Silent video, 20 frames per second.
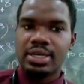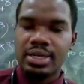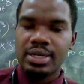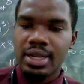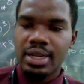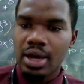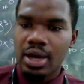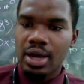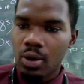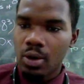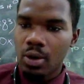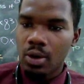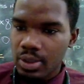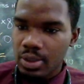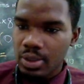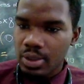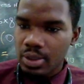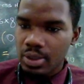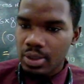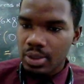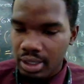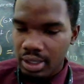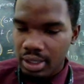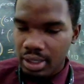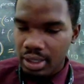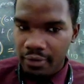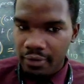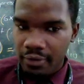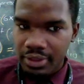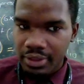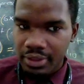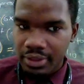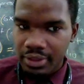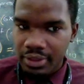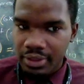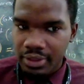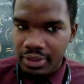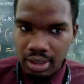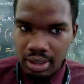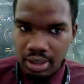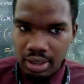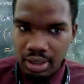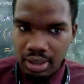outer part of the circle,